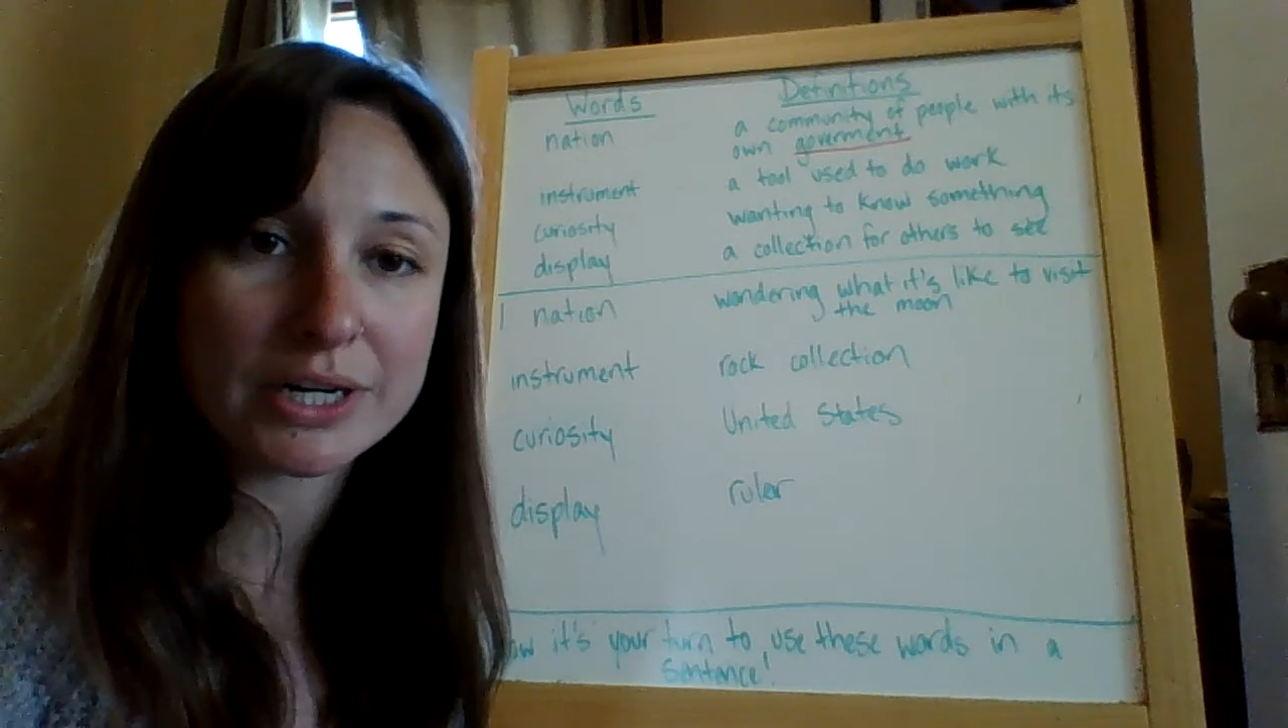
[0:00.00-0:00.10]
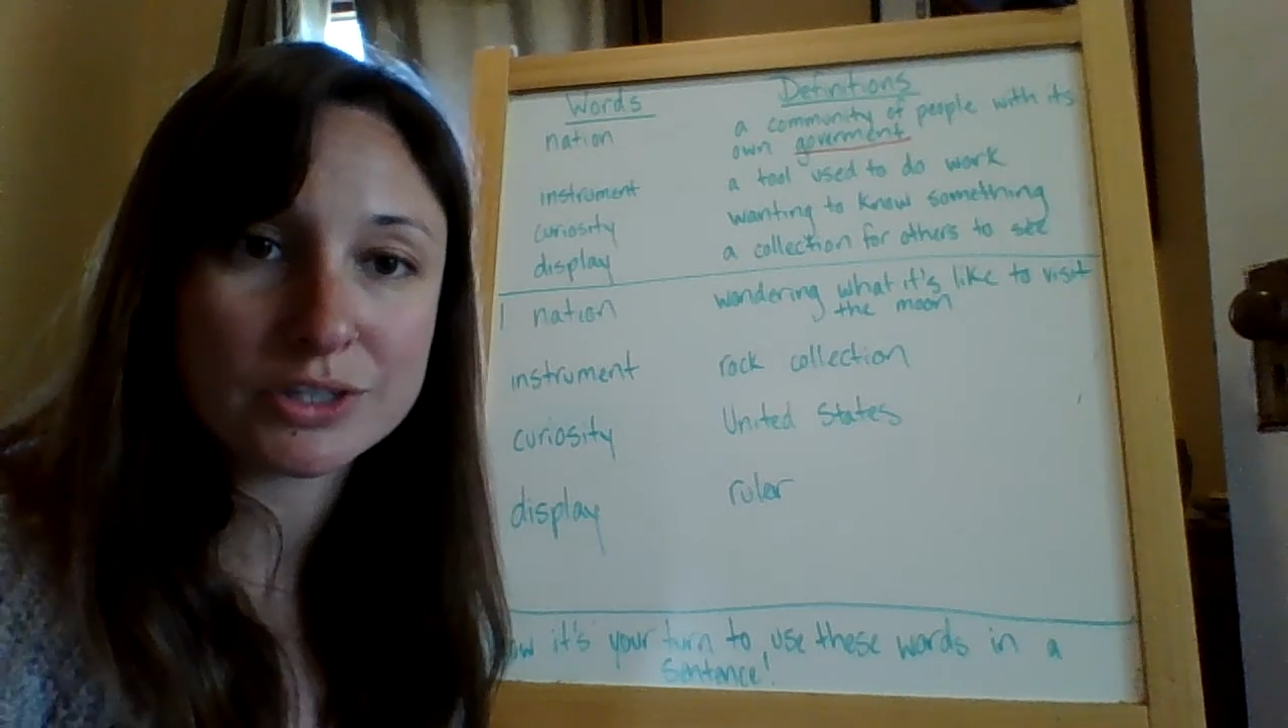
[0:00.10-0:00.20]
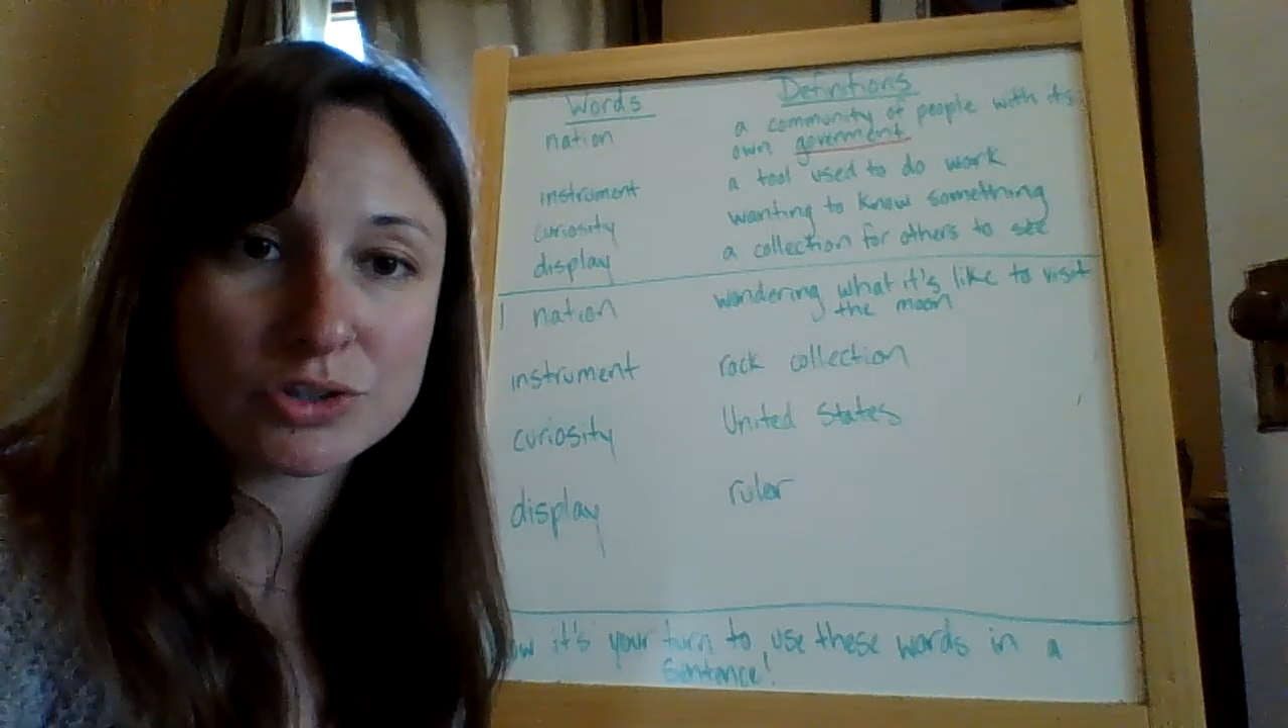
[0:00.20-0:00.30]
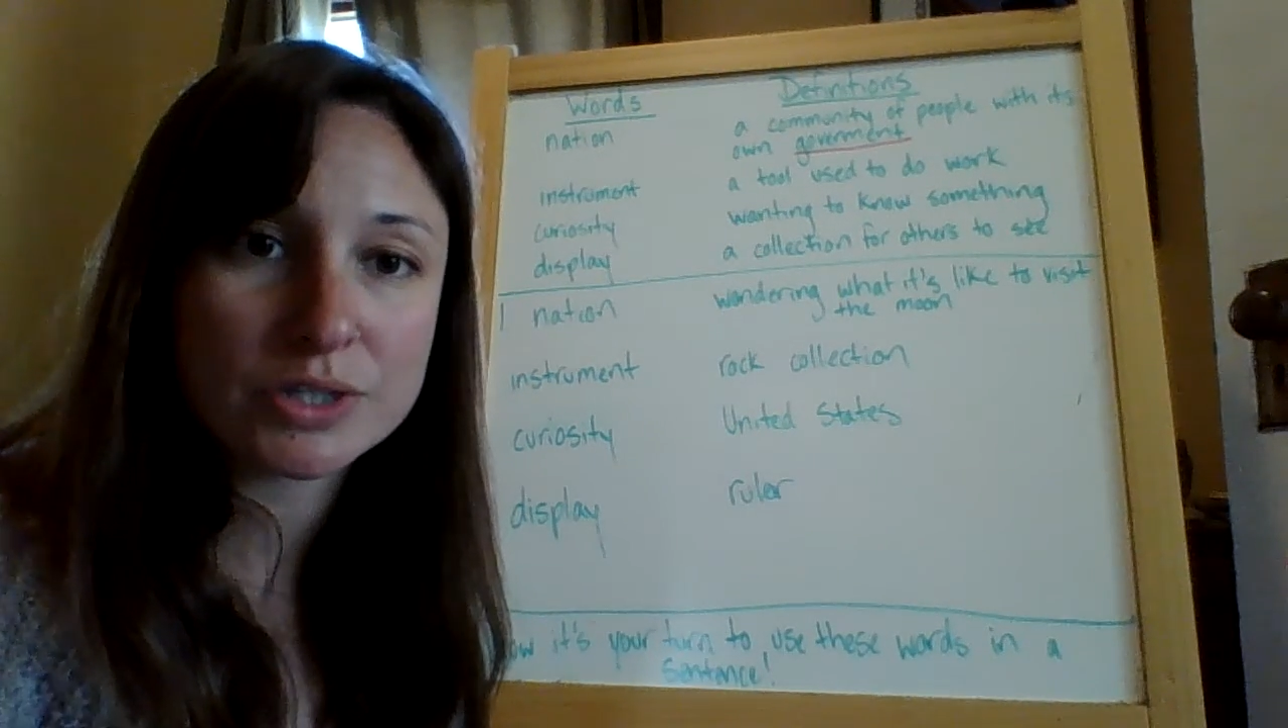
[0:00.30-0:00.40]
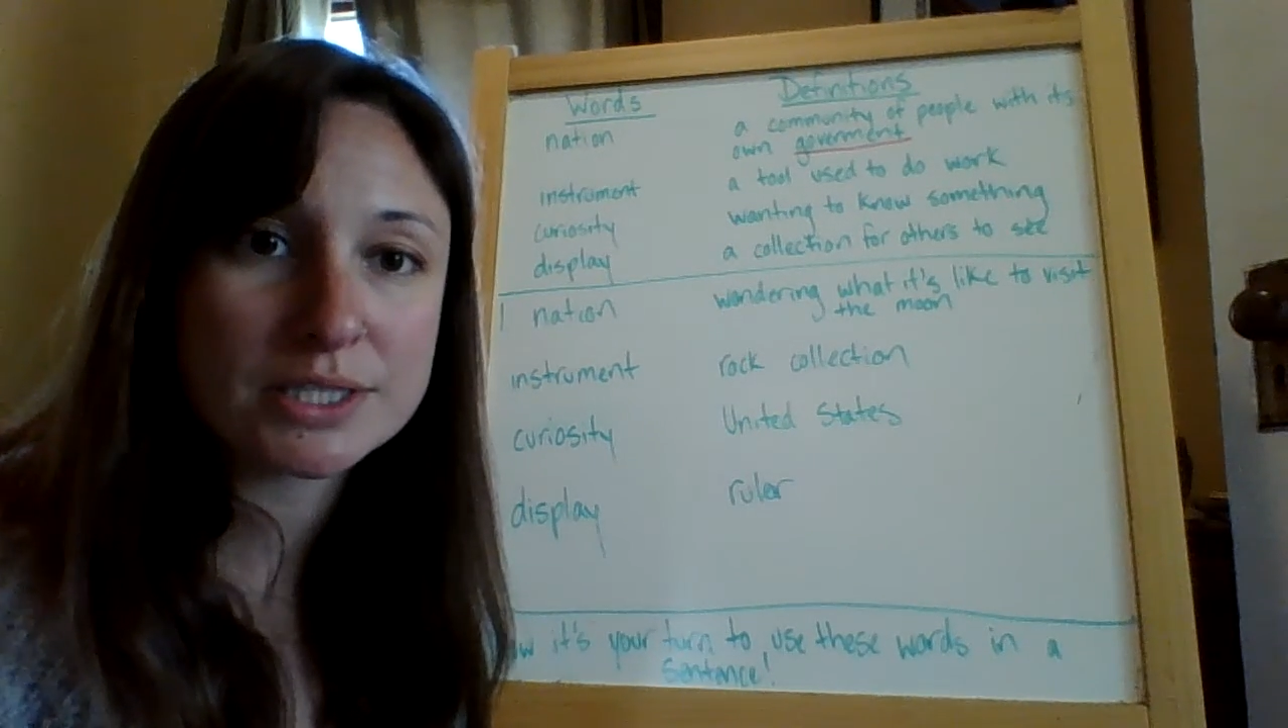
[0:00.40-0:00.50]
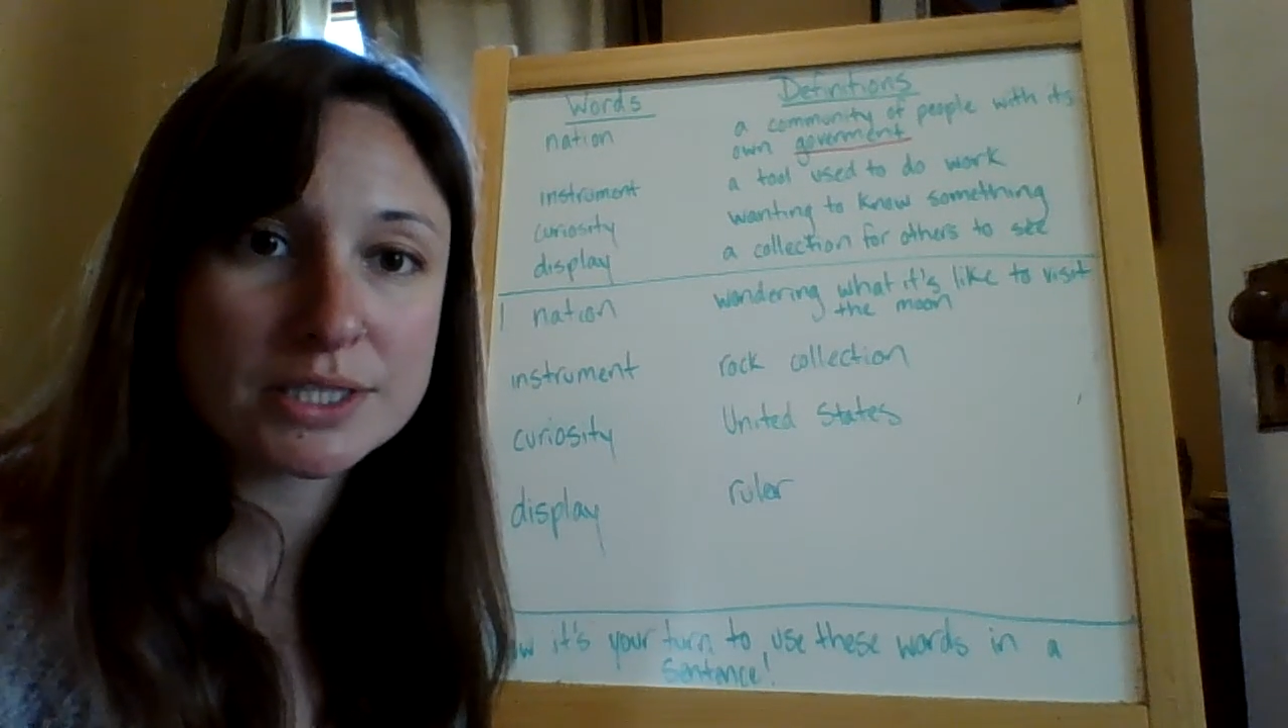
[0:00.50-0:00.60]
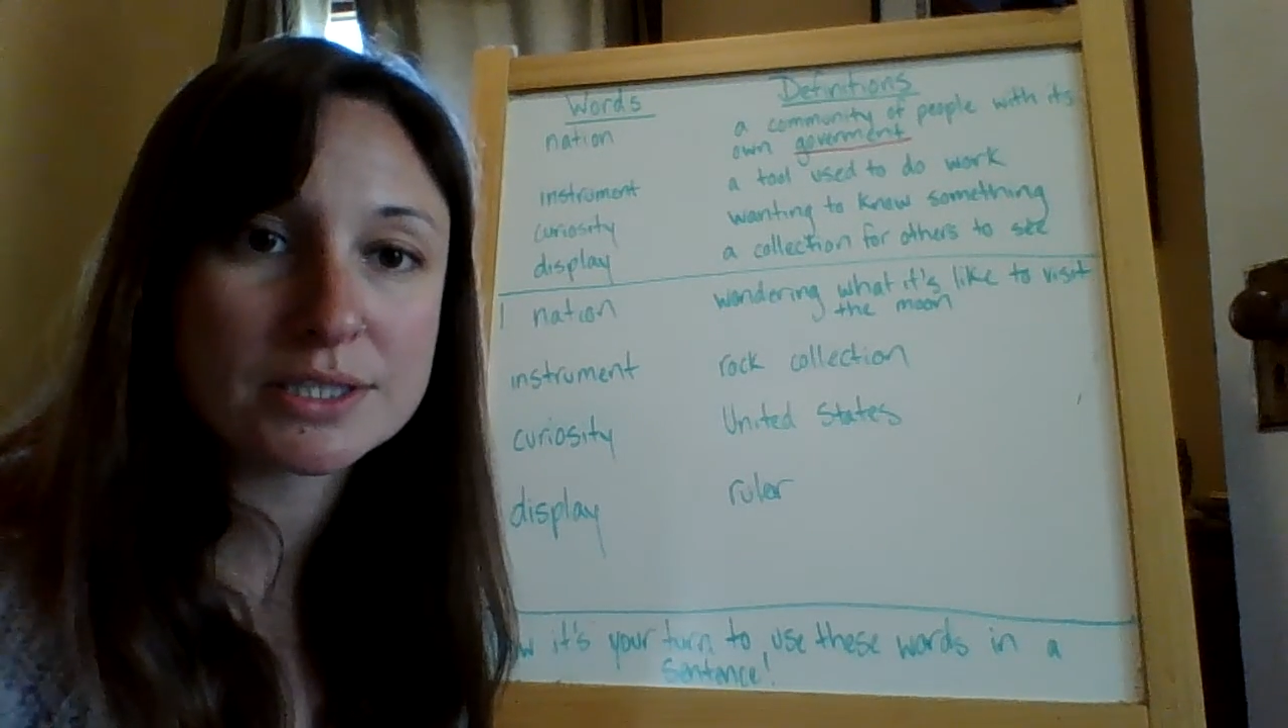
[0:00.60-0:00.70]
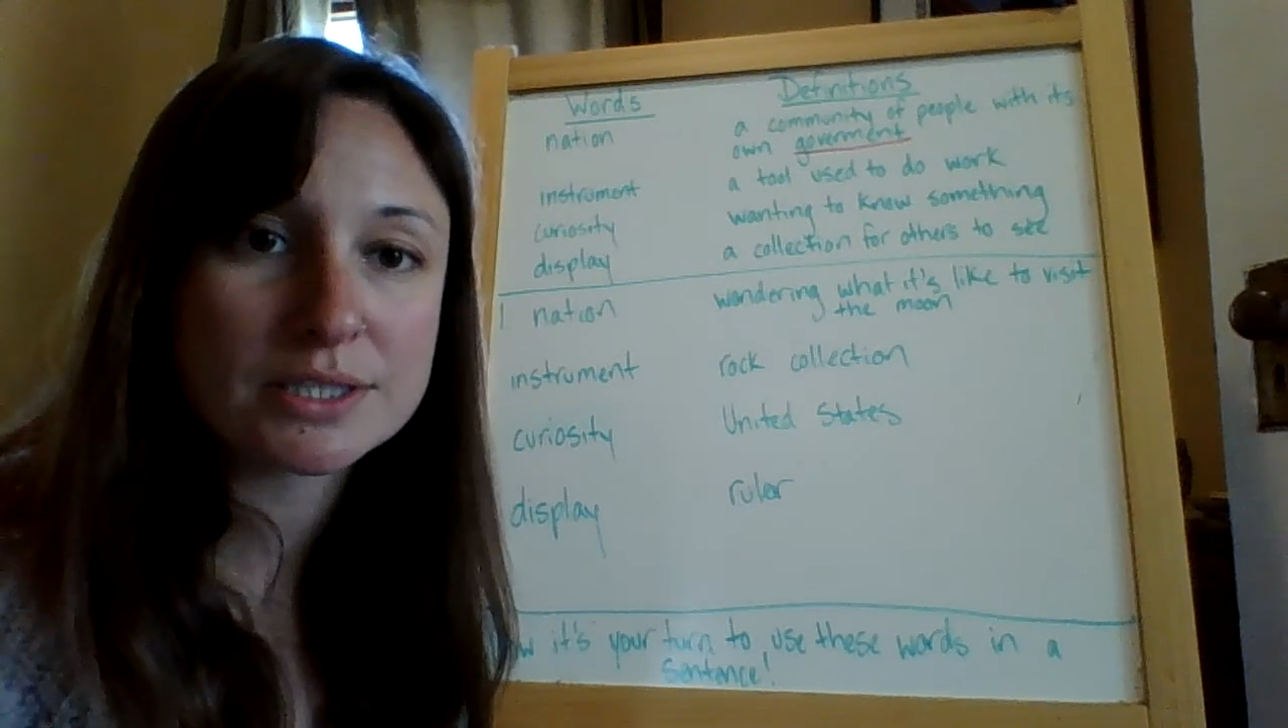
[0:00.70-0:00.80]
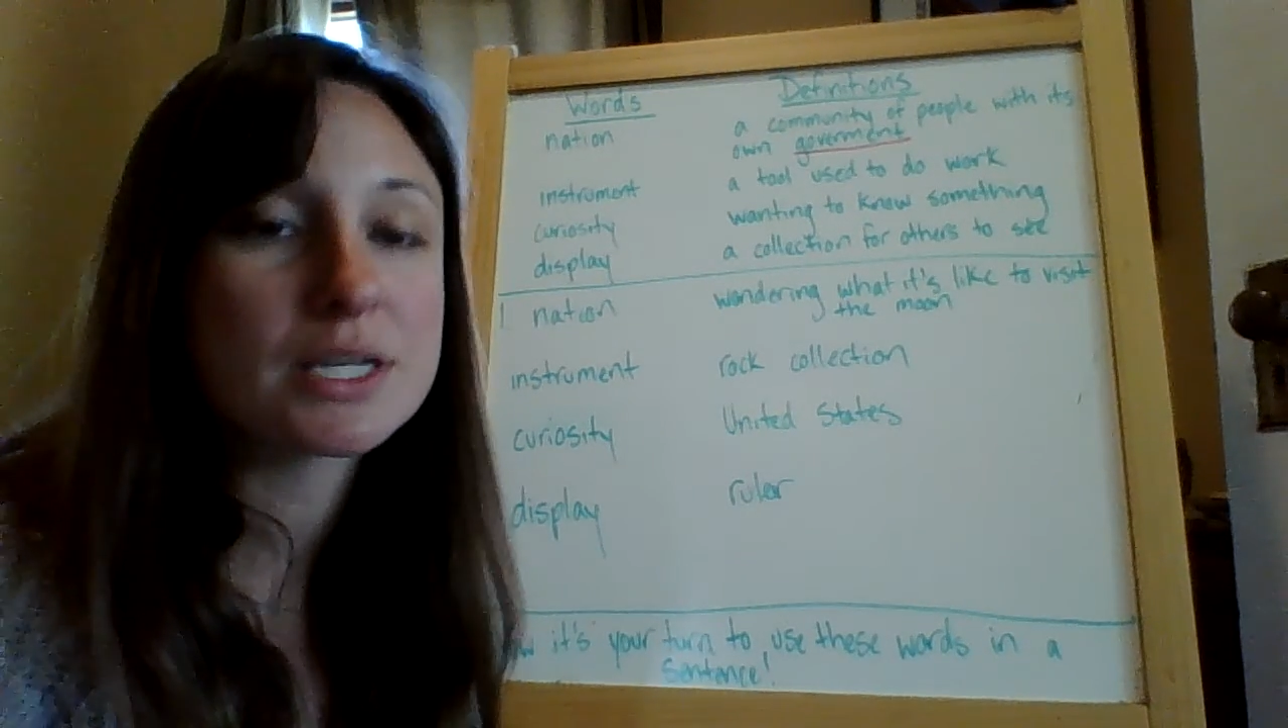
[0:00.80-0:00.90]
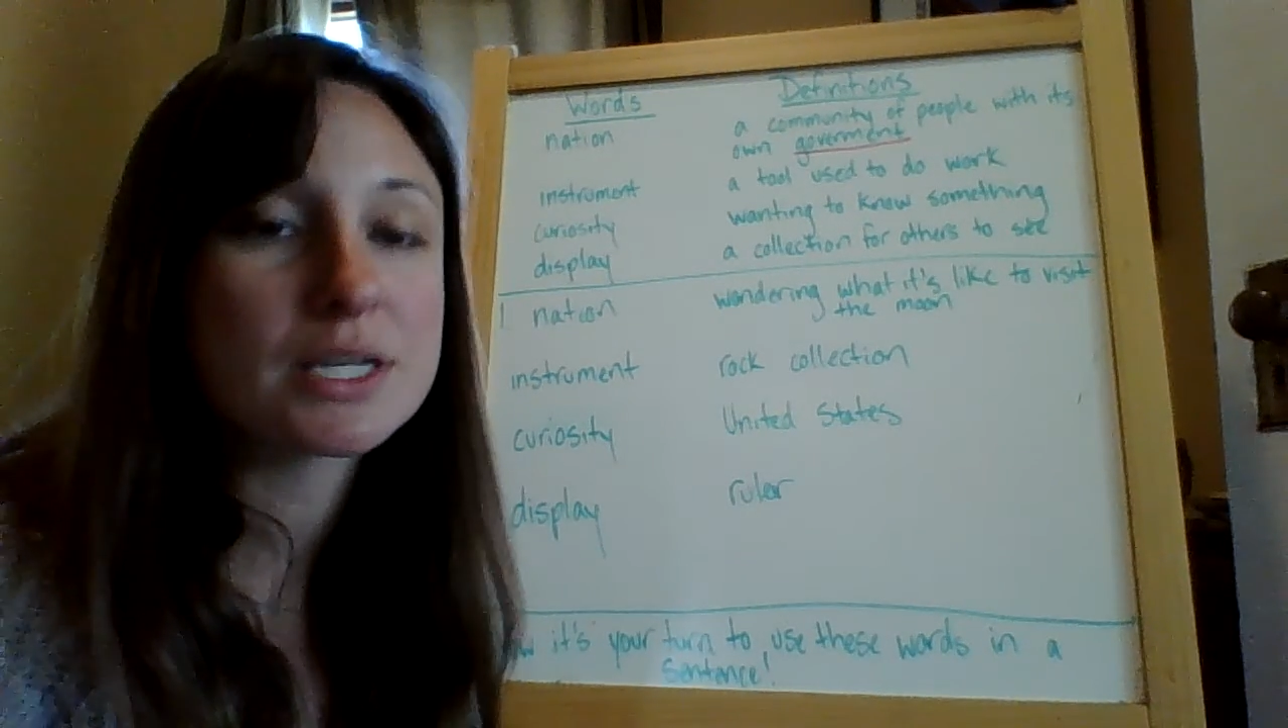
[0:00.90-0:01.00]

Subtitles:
interests.